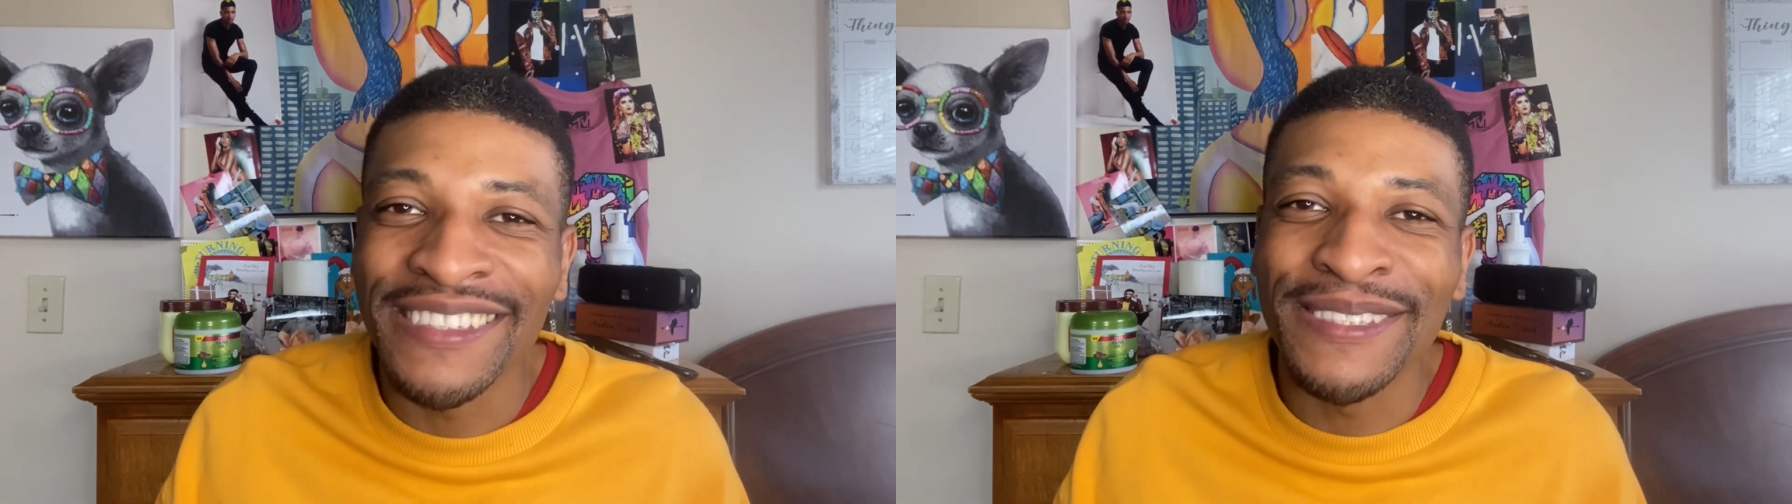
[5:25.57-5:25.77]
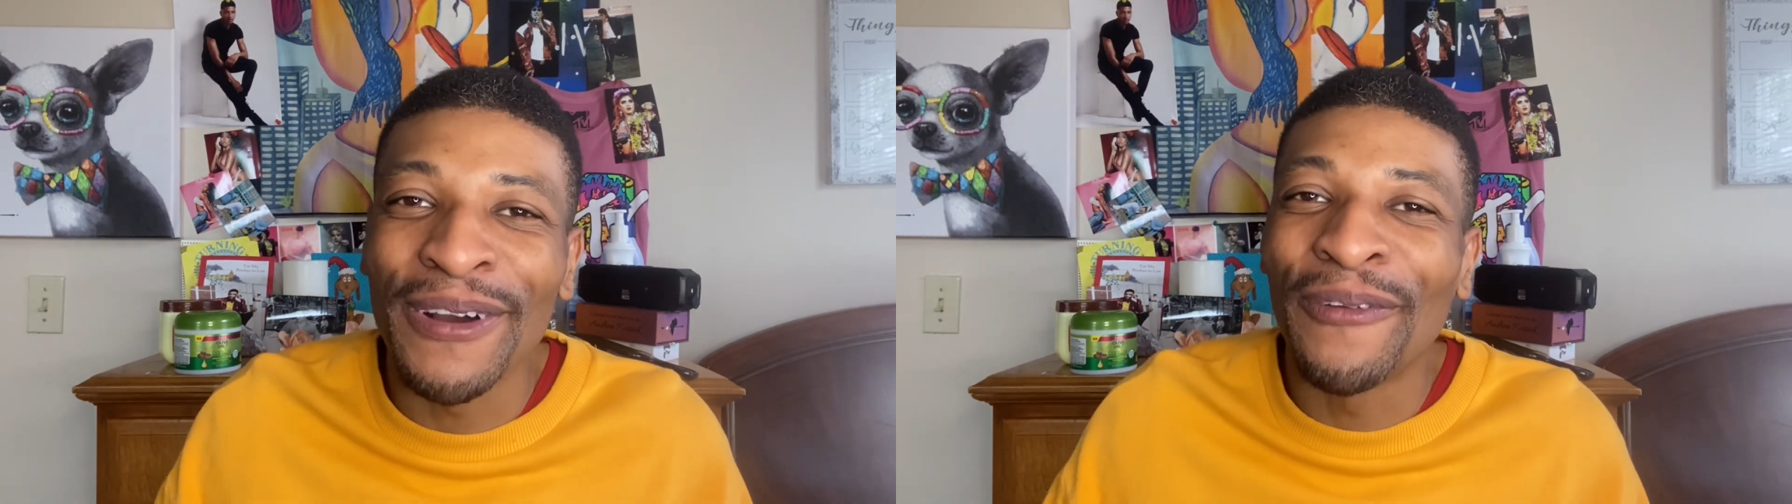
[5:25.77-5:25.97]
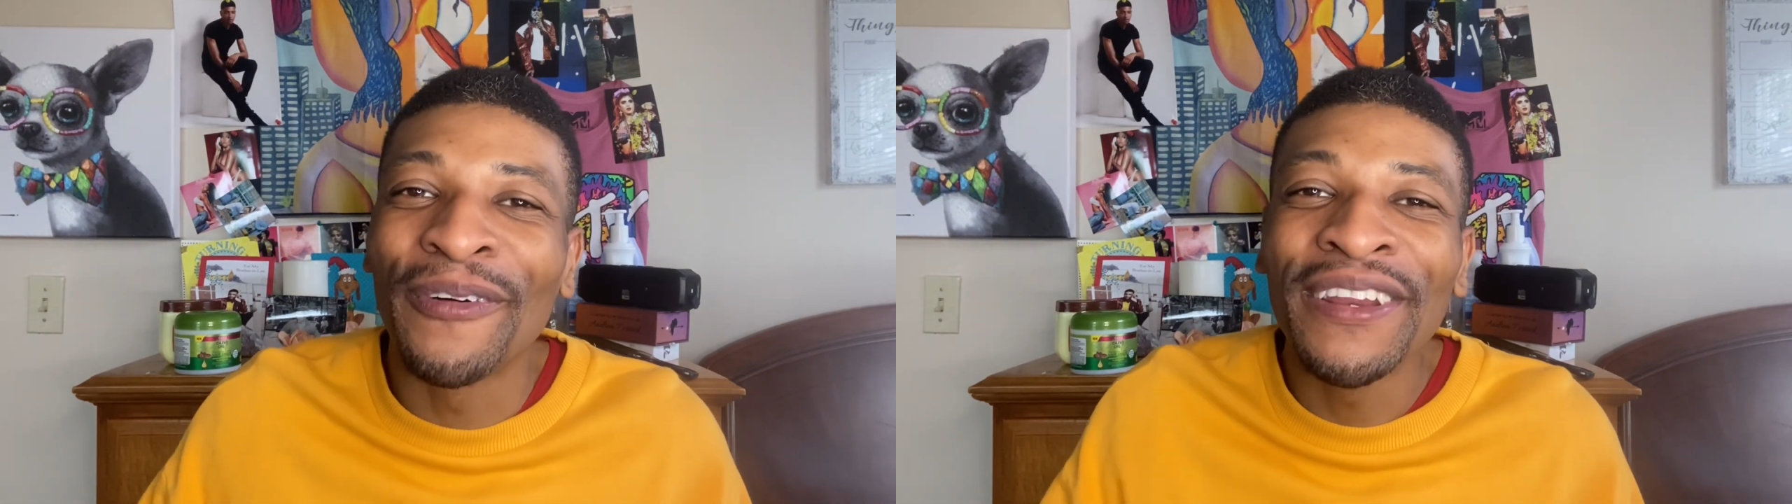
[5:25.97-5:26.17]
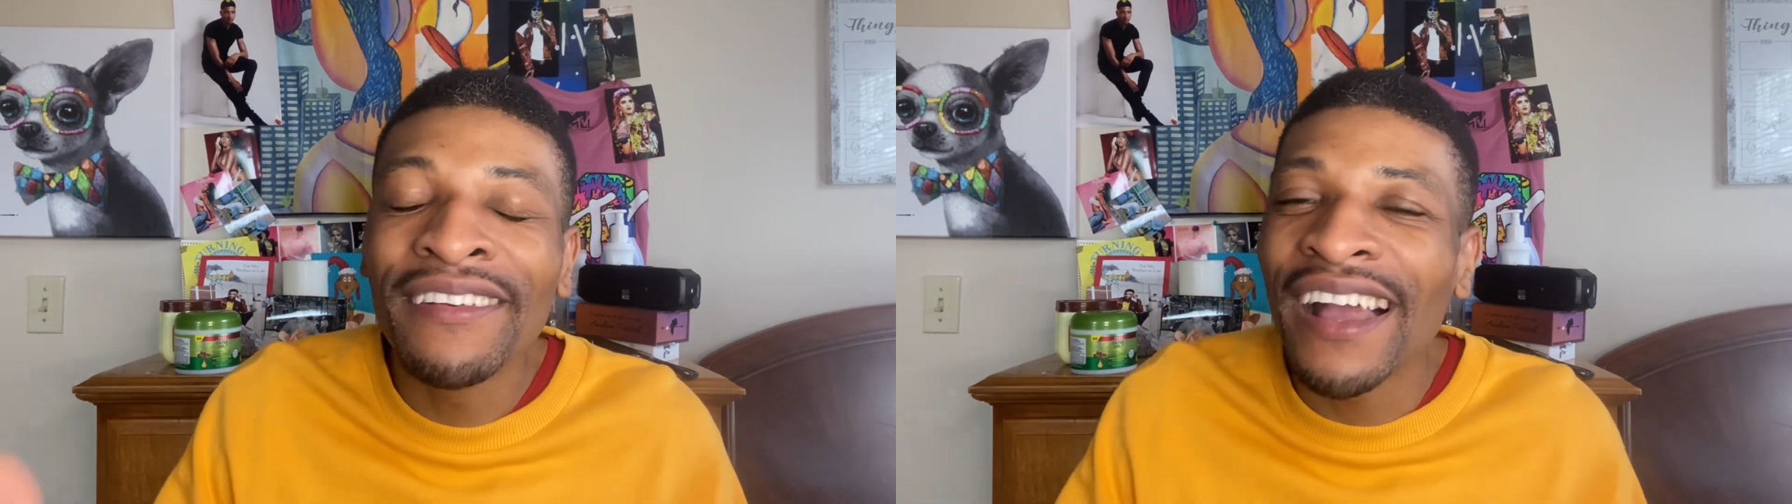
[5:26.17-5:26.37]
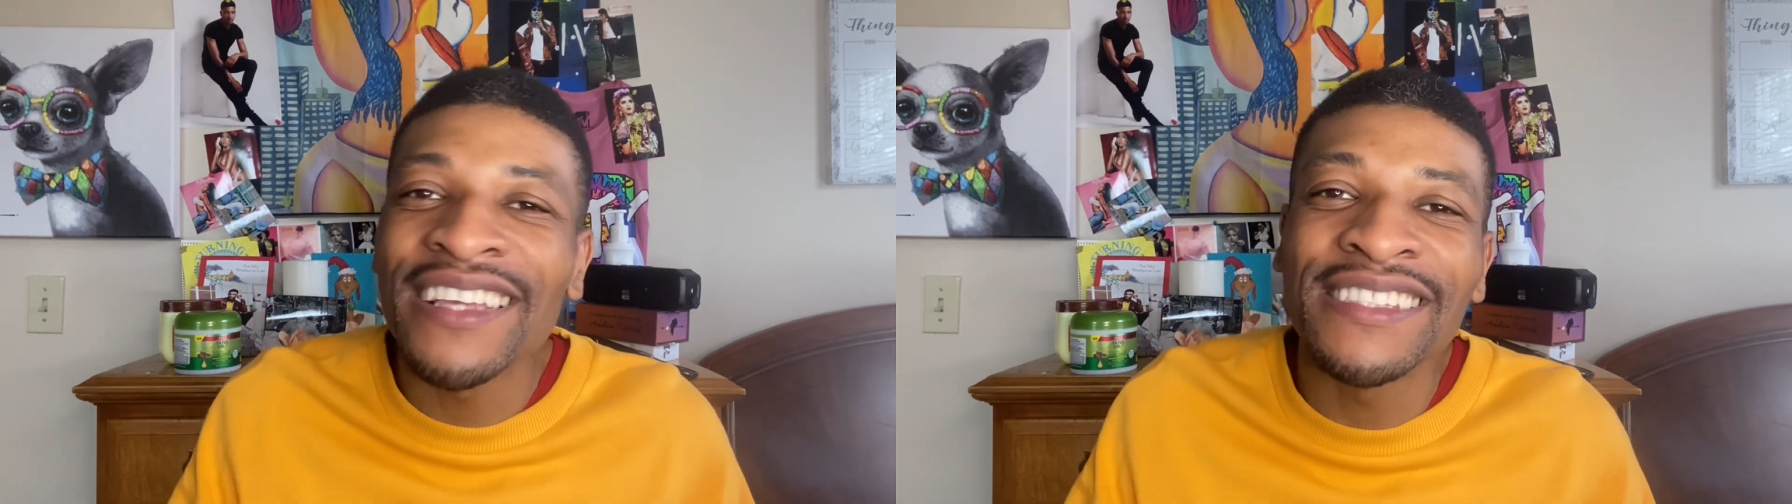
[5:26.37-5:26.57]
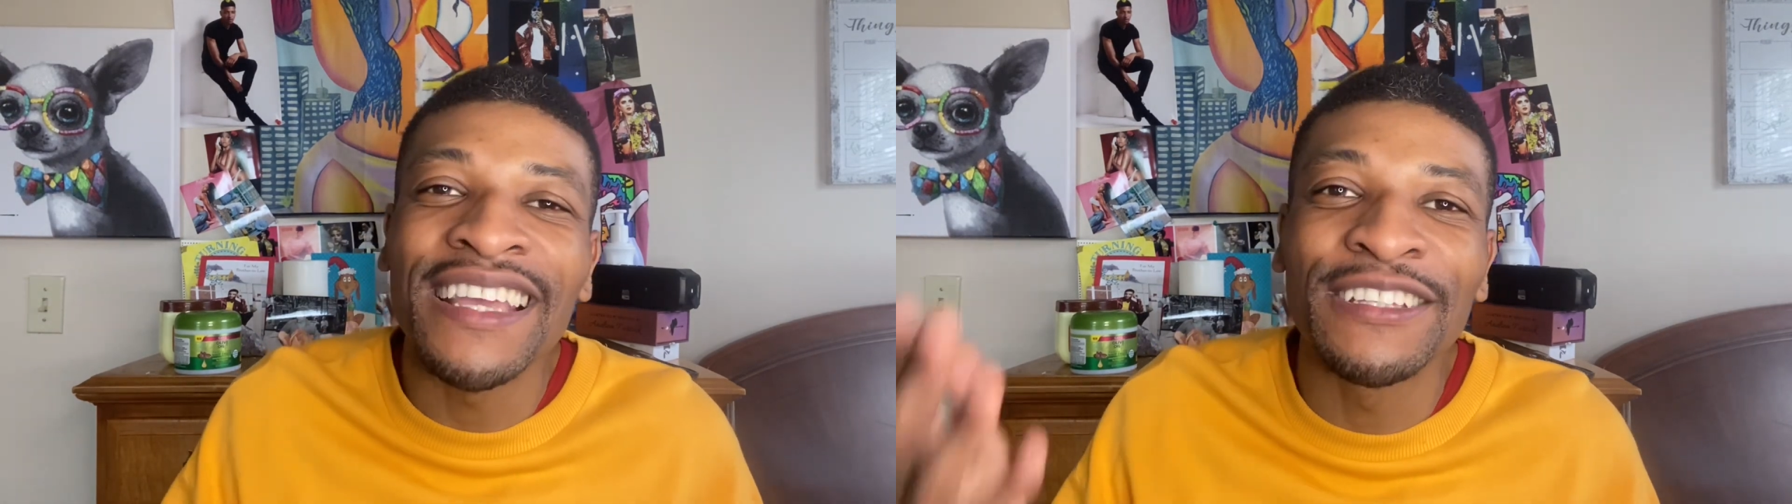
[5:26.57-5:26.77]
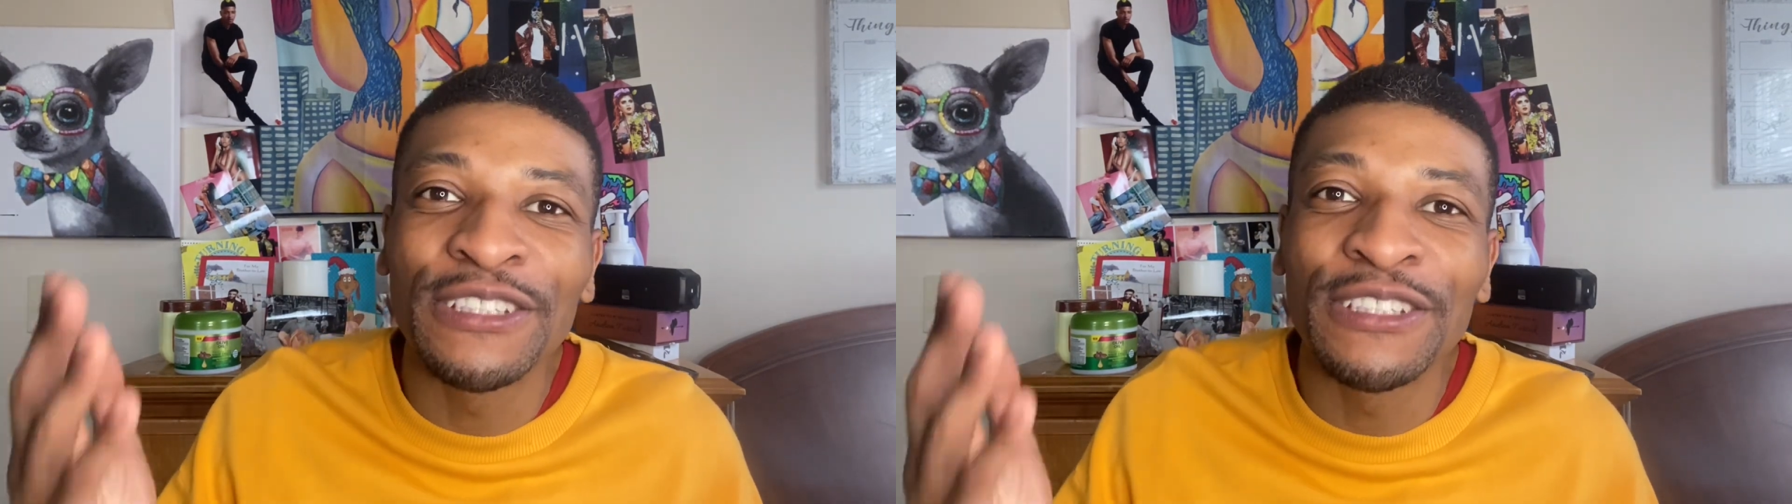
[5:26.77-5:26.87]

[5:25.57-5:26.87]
So what do you guys think?